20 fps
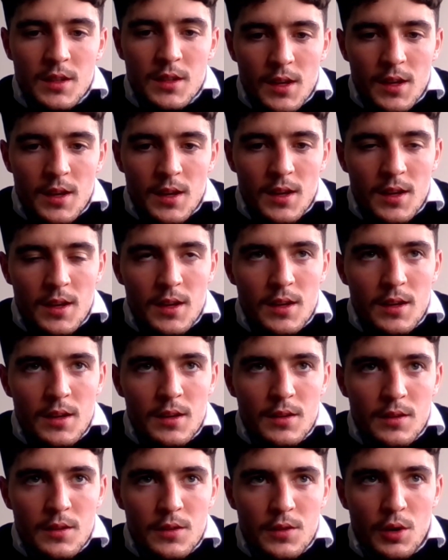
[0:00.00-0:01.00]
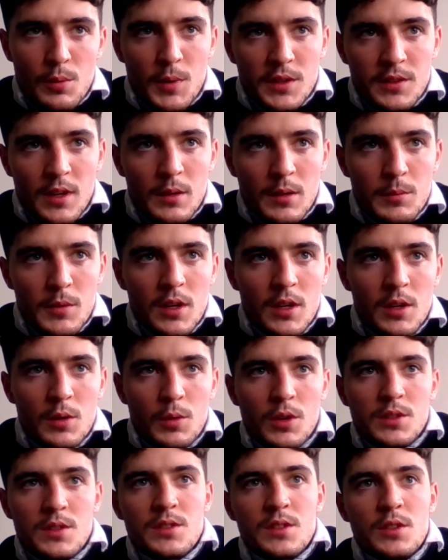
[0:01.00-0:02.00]
throughout my time there. He
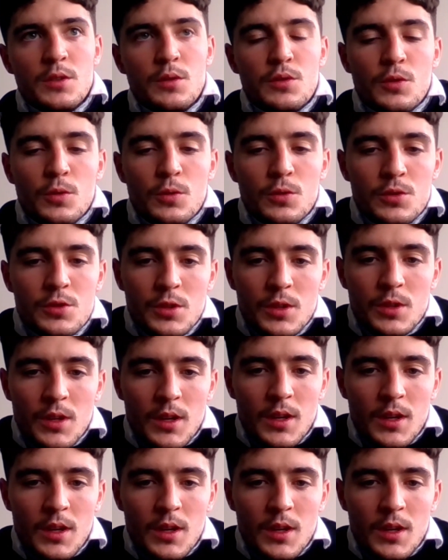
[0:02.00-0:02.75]
worked as a youth coach,